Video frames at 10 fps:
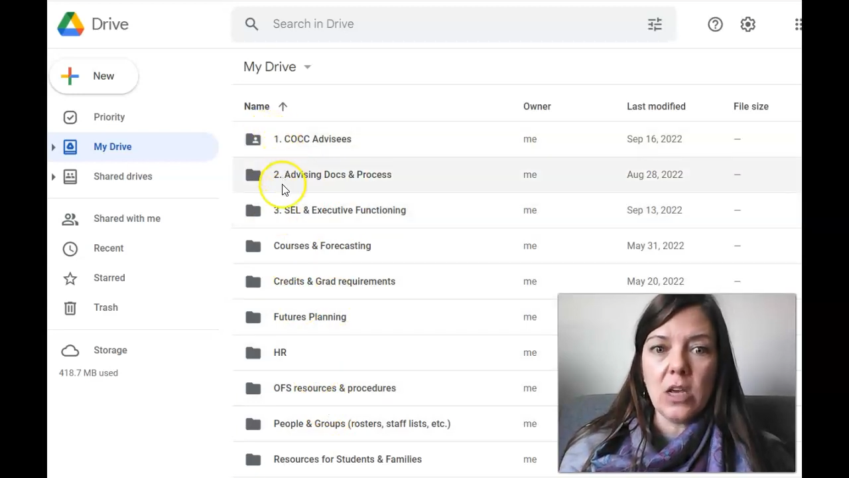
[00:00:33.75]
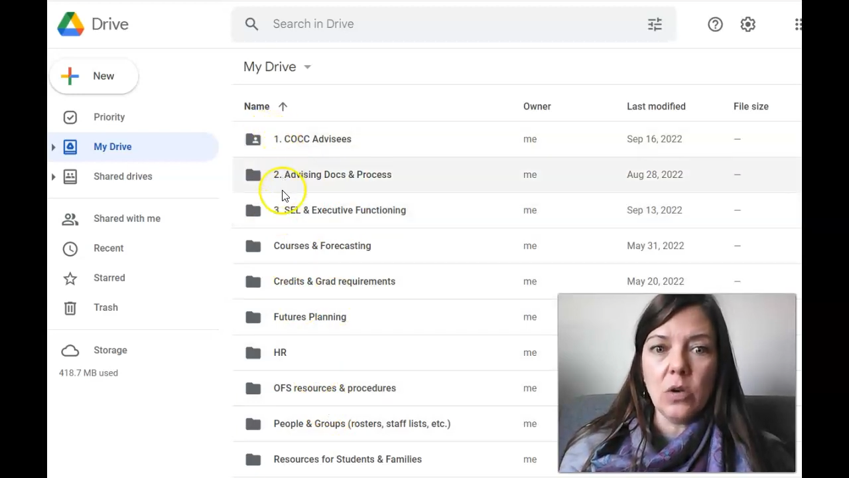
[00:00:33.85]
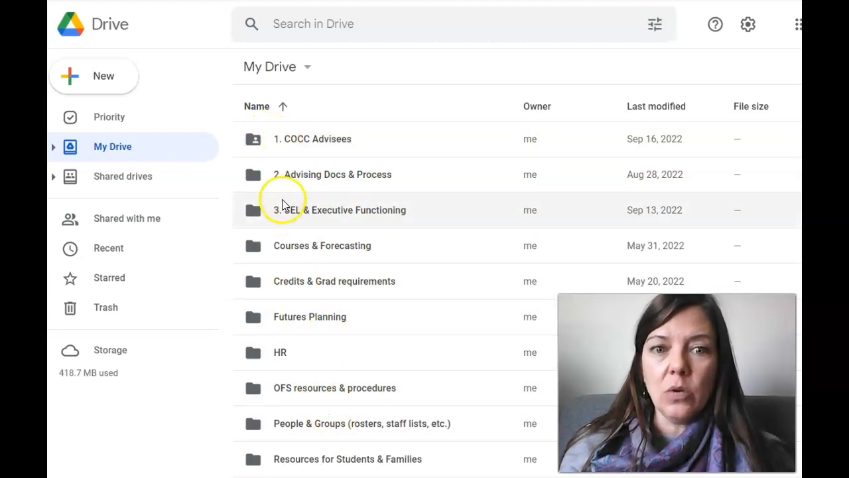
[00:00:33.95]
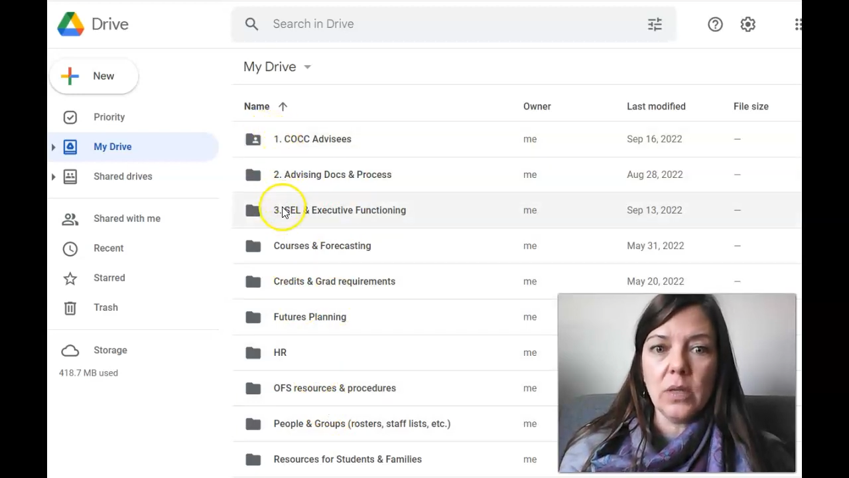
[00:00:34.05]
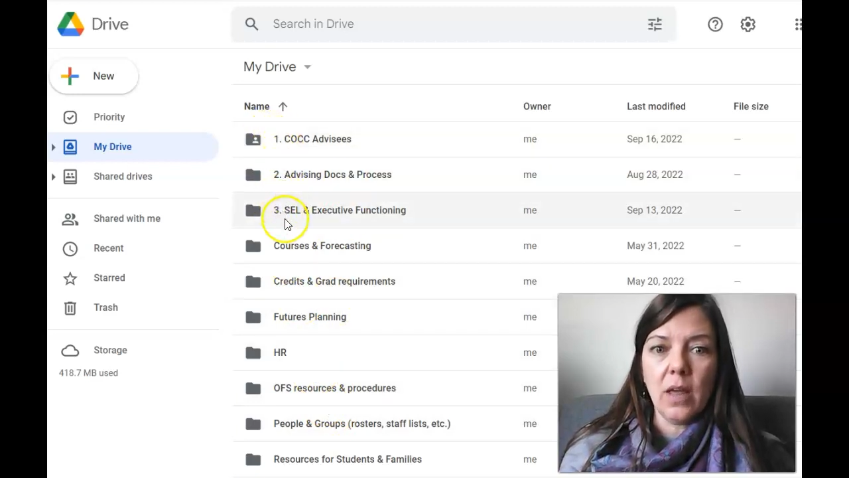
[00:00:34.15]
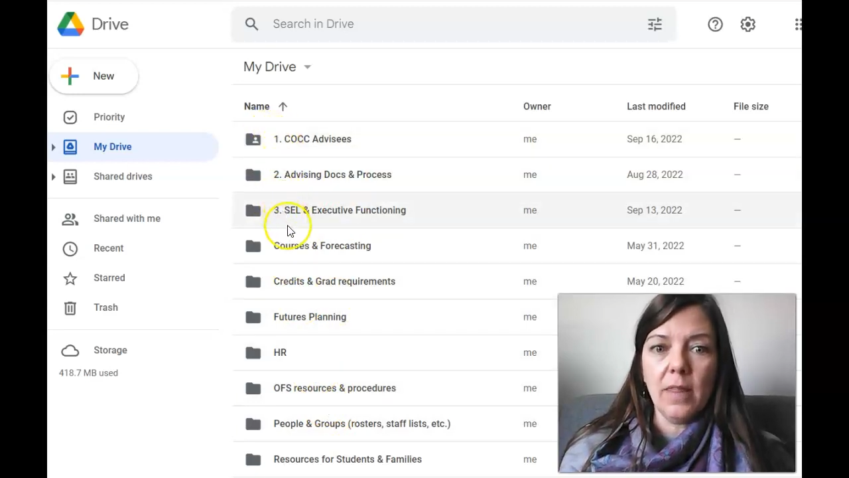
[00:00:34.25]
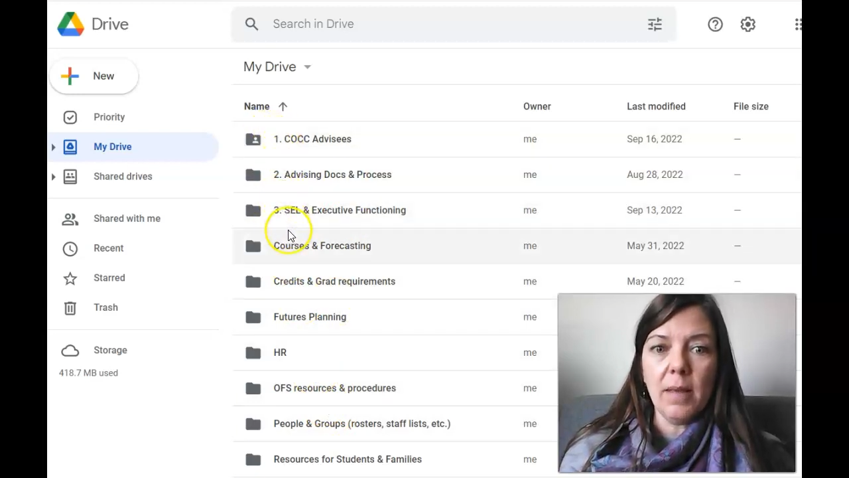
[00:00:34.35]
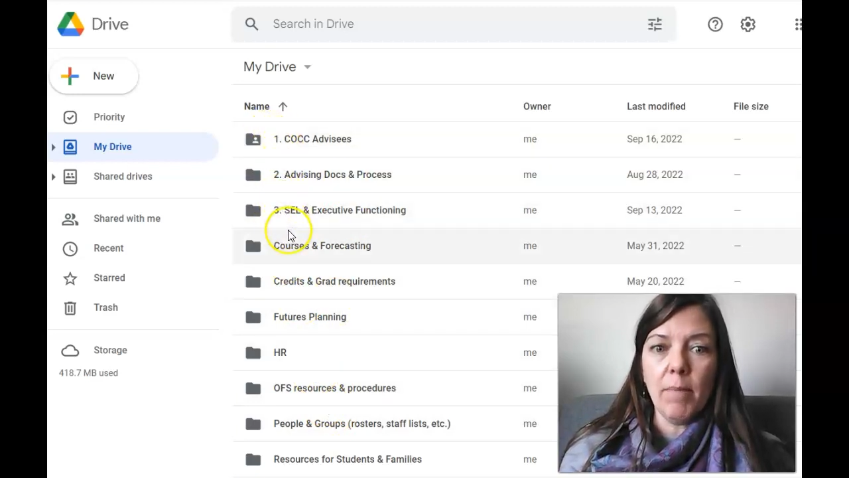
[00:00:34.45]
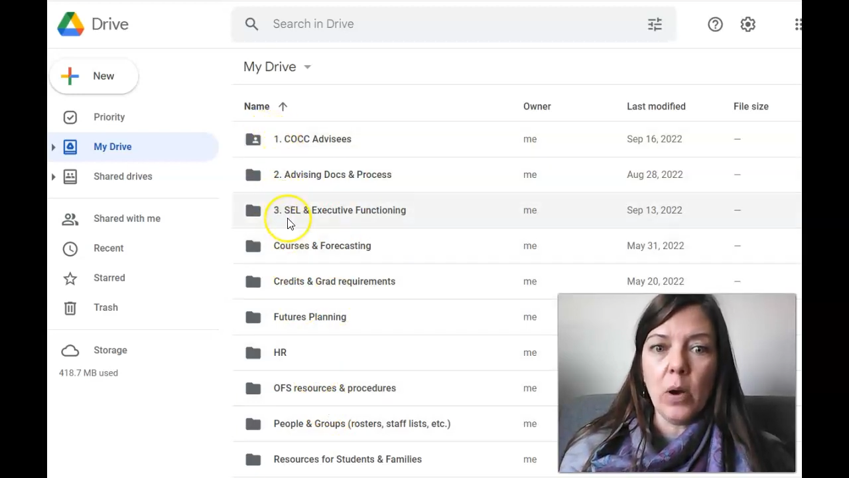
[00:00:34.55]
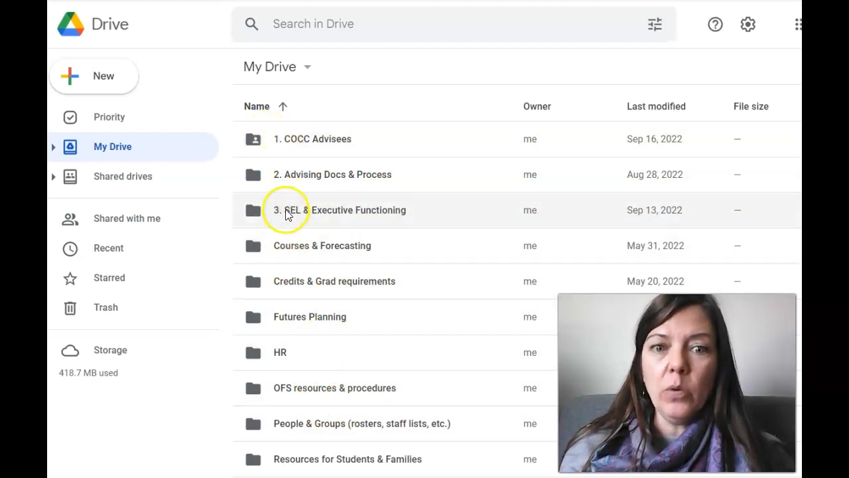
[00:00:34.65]
use
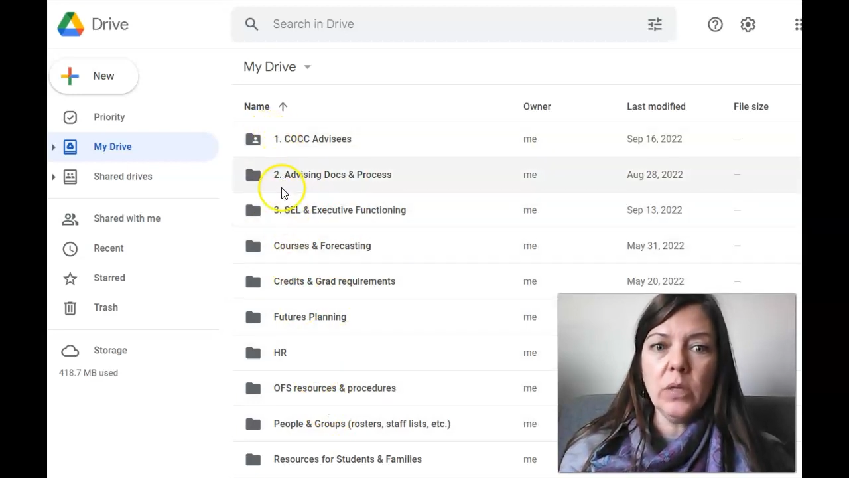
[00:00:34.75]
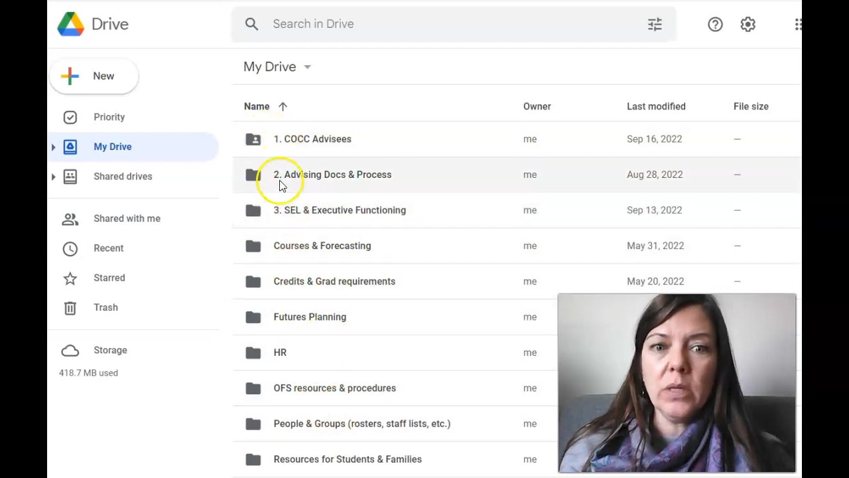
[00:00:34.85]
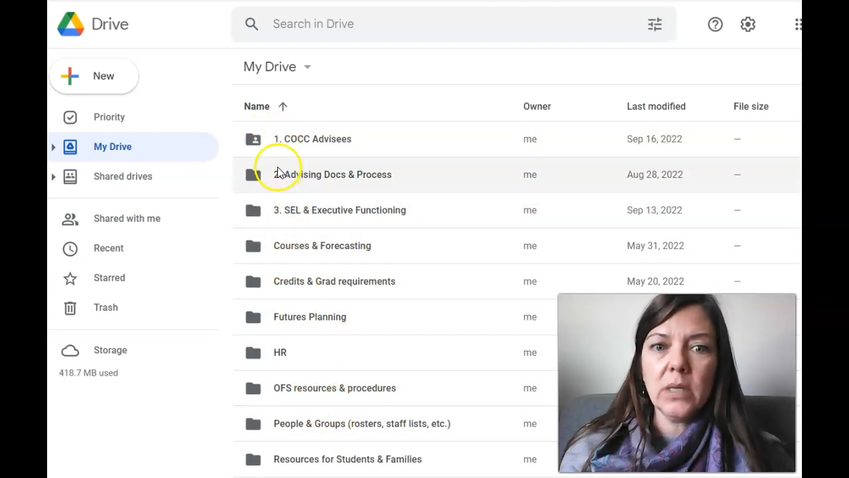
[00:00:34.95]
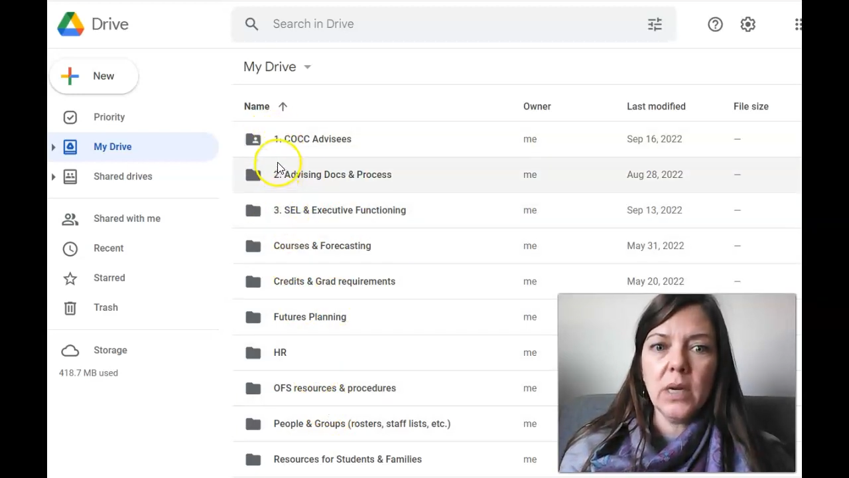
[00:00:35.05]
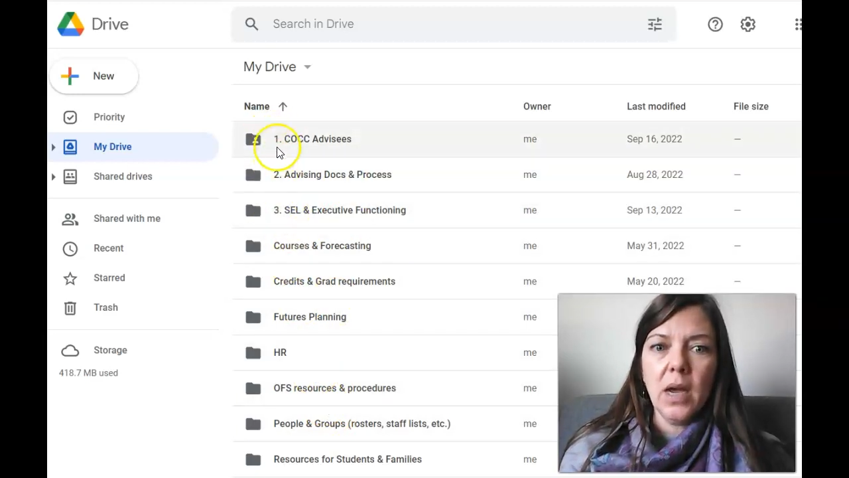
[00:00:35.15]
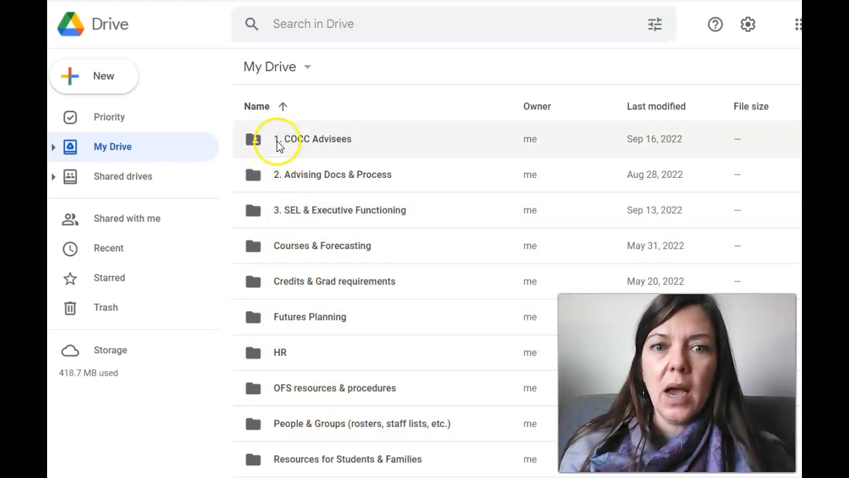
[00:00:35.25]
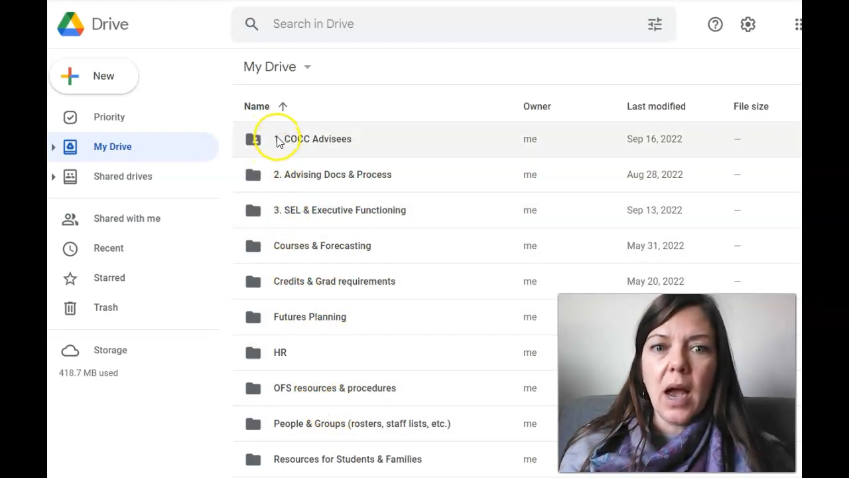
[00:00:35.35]
the most.